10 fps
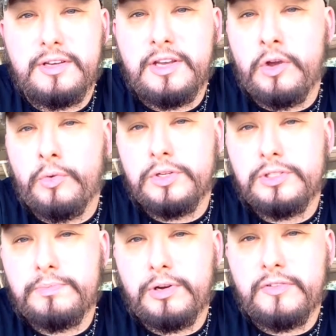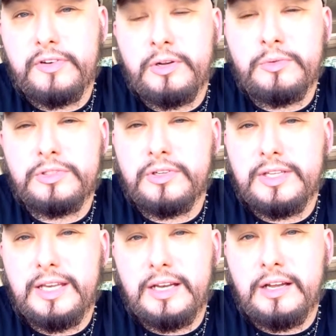That no one's perfect. No one's
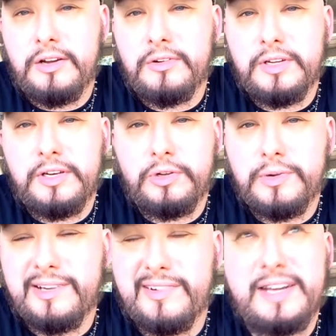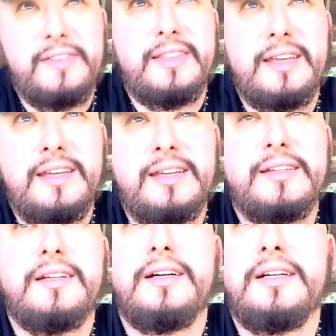going to get along and agree on
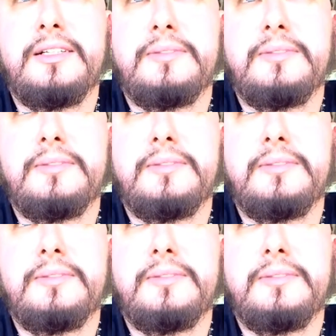everything.